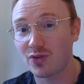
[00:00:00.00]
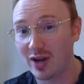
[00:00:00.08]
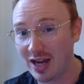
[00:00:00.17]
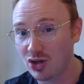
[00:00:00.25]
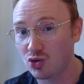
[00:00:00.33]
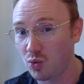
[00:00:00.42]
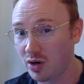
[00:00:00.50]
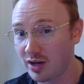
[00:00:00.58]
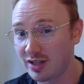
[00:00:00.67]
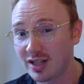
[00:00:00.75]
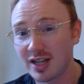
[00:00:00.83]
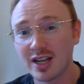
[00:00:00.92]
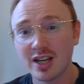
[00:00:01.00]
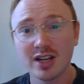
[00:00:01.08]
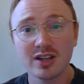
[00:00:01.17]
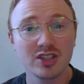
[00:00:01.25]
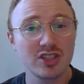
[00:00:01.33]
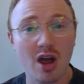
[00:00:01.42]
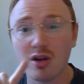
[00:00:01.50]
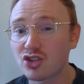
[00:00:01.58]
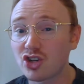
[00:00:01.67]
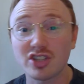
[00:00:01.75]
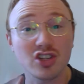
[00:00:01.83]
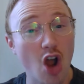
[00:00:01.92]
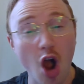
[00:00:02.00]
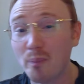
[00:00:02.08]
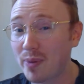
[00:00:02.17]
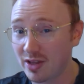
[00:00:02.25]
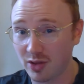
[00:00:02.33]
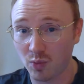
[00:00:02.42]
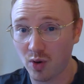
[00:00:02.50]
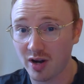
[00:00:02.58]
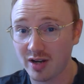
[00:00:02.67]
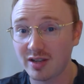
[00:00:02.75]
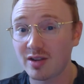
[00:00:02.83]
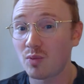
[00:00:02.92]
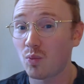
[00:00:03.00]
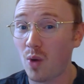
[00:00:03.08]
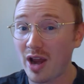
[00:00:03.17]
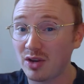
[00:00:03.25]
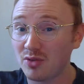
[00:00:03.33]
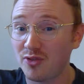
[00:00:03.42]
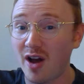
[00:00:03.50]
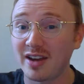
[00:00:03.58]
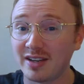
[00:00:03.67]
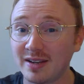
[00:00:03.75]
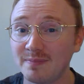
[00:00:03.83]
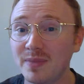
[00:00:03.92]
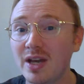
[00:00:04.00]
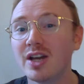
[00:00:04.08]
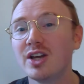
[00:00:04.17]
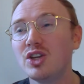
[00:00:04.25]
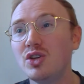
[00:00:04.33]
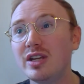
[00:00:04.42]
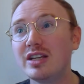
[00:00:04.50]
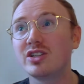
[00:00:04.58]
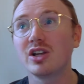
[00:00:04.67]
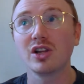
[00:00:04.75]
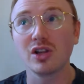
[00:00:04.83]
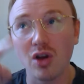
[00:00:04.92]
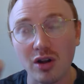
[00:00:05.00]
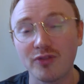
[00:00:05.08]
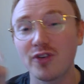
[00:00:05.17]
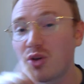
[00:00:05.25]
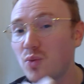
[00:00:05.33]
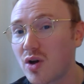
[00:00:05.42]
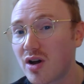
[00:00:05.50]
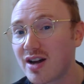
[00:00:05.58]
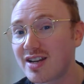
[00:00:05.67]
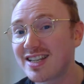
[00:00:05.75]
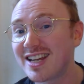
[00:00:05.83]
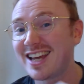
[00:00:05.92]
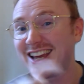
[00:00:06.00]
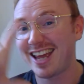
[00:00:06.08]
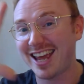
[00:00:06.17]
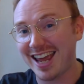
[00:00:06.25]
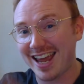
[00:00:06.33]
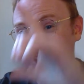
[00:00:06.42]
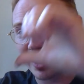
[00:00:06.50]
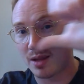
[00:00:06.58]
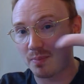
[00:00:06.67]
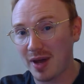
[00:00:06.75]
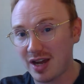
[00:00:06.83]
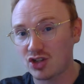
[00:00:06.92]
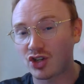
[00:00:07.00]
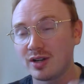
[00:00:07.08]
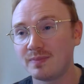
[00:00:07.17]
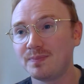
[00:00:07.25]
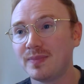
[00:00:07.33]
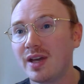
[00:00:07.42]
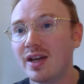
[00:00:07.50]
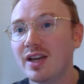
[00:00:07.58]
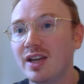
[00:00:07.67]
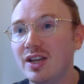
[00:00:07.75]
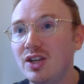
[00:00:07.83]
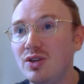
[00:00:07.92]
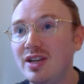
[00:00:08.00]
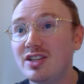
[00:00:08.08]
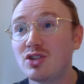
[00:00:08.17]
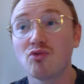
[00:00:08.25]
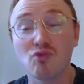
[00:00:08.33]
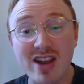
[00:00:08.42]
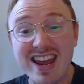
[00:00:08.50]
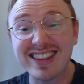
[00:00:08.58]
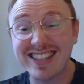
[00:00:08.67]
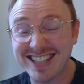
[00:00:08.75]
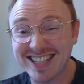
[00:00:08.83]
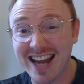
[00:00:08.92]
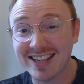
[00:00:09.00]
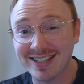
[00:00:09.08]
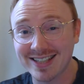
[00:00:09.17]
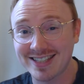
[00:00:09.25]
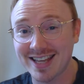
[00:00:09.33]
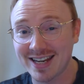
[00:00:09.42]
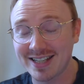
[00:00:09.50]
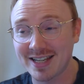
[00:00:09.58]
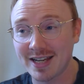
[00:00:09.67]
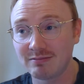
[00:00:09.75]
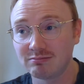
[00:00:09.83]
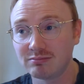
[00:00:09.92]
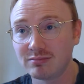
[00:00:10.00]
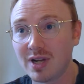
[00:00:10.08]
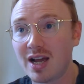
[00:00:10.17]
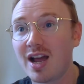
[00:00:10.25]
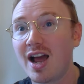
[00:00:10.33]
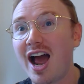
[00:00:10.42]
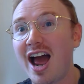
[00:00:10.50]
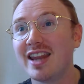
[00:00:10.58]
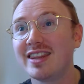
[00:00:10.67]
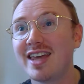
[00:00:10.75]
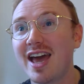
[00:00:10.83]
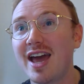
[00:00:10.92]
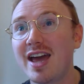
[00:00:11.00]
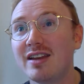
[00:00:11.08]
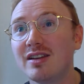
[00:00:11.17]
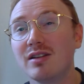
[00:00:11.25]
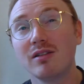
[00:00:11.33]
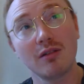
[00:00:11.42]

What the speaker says: for each word. Don't just copy the word when you find it. You need to look for the word in the picture. You need to read the sentence that it's in. And then